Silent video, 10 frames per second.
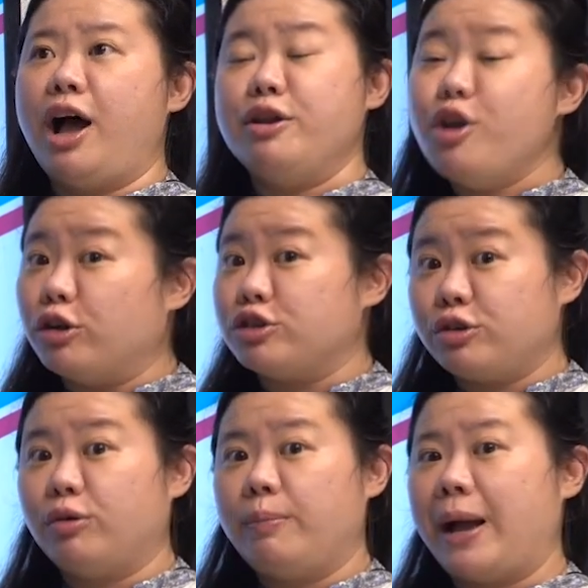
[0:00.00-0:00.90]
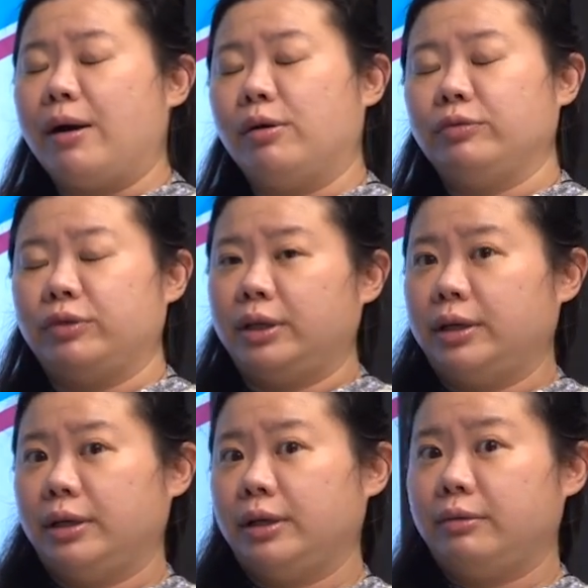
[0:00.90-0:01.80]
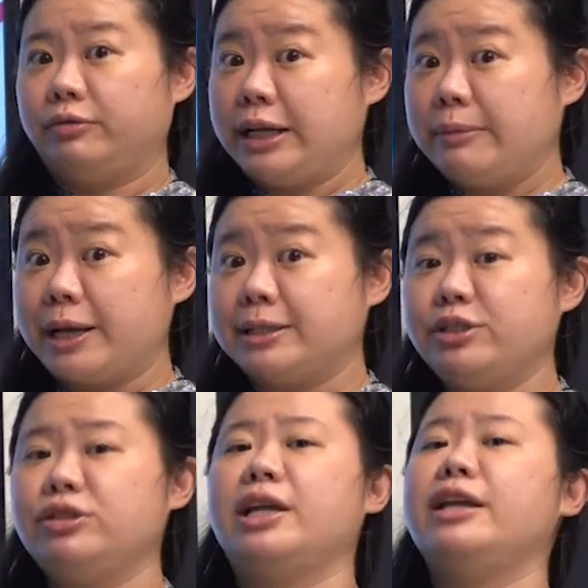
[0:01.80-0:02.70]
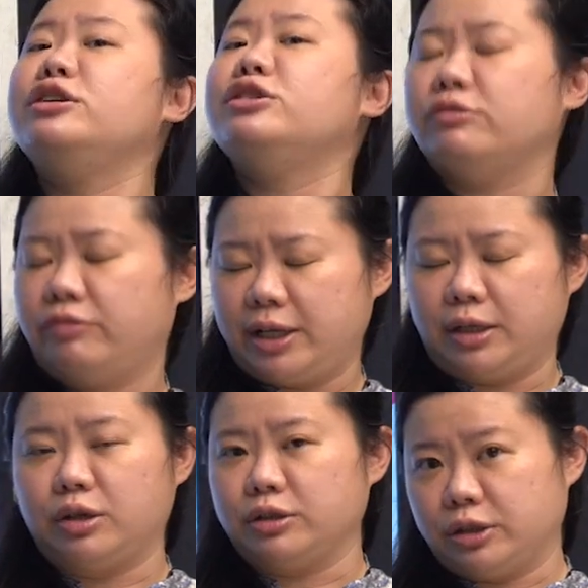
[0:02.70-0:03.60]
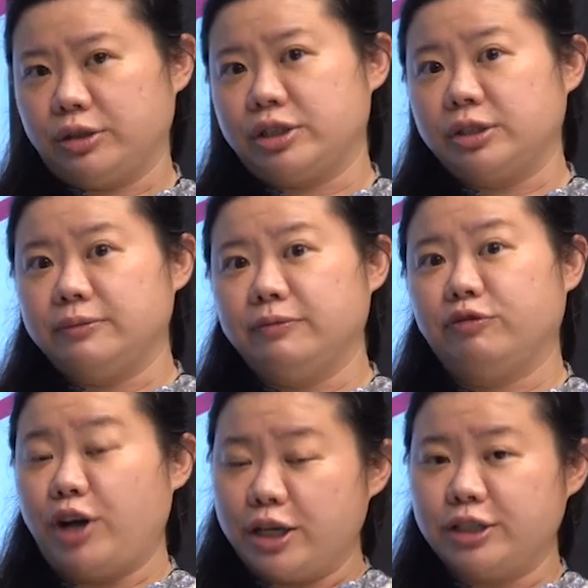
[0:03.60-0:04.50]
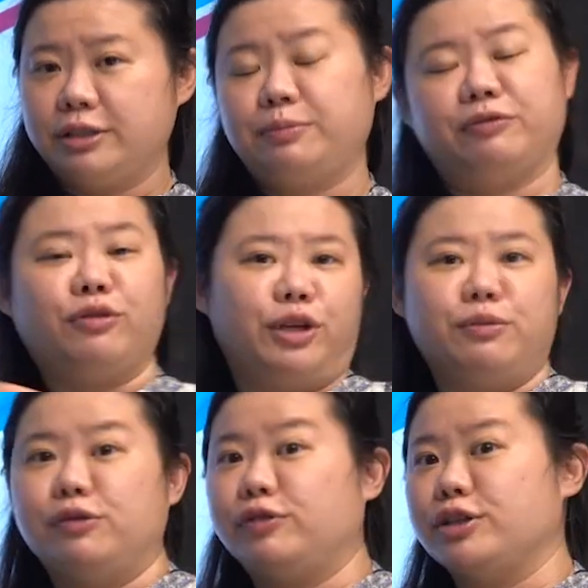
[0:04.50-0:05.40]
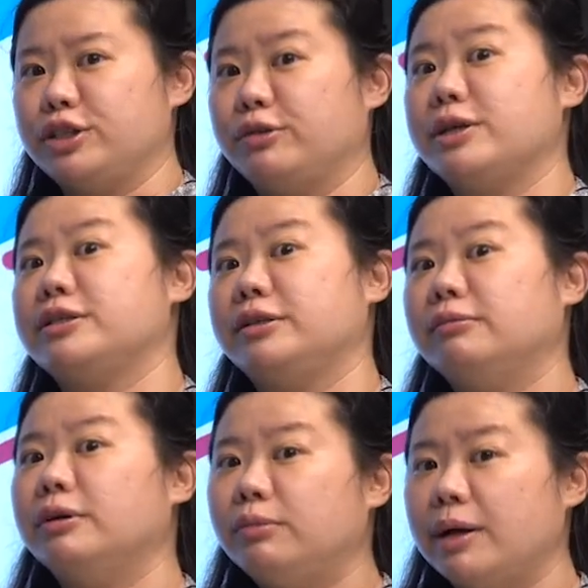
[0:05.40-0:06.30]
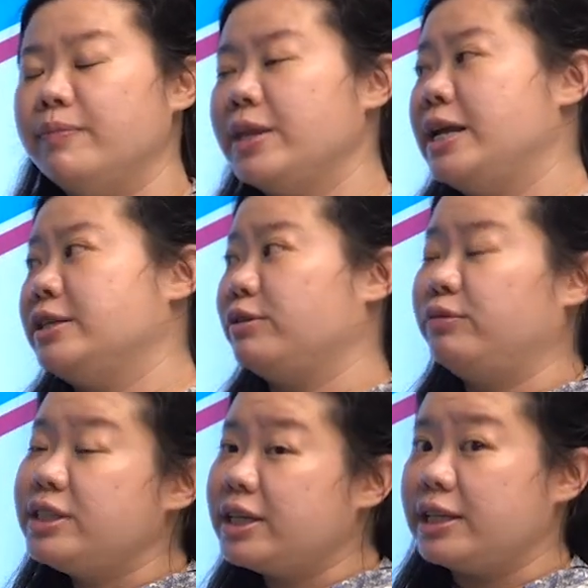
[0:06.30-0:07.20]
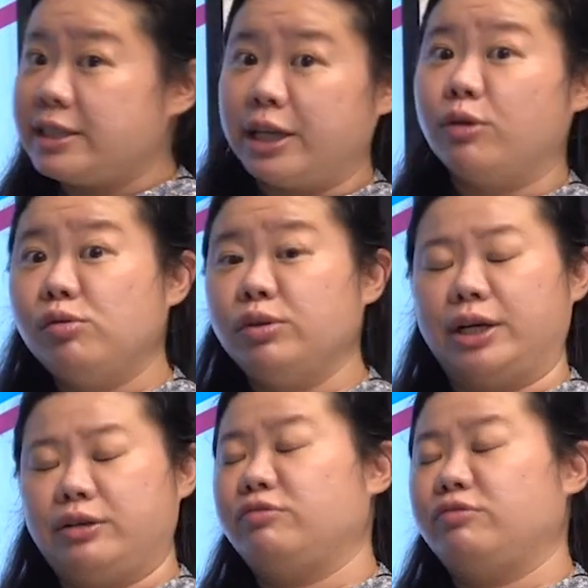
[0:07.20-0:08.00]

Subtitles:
not sure about the reading passage, then you should read the conclusion first before you move on to question number 1. So this is the order you